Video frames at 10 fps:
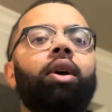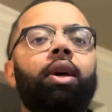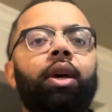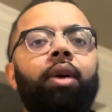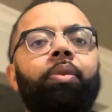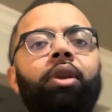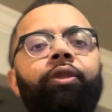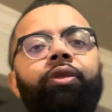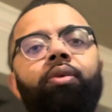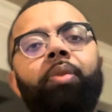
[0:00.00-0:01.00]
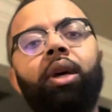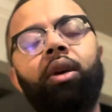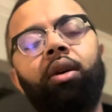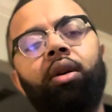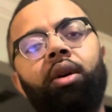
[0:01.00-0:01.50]
Ebony
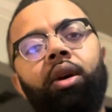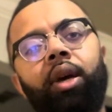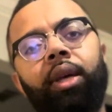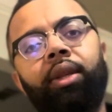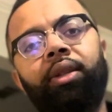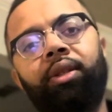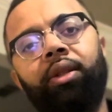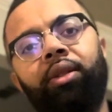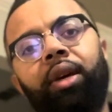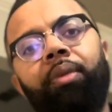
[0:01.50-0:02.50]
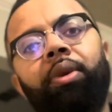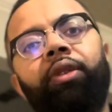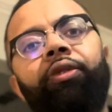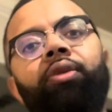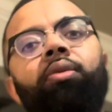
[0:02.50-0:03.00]
Fume. And this is Ebony
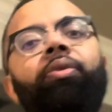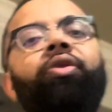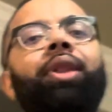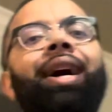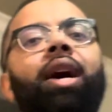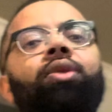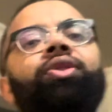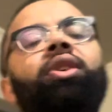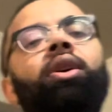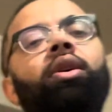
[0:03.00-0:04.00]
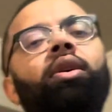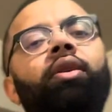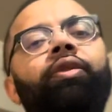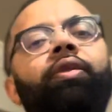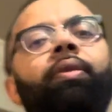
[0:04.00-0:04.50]
Fume from the house
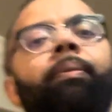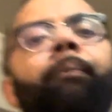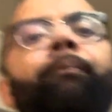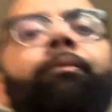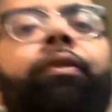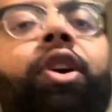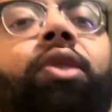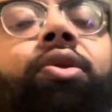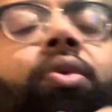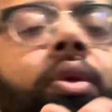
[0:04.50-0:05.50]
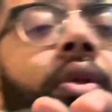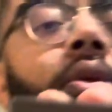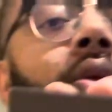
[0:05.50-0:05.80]
of Fragrance World.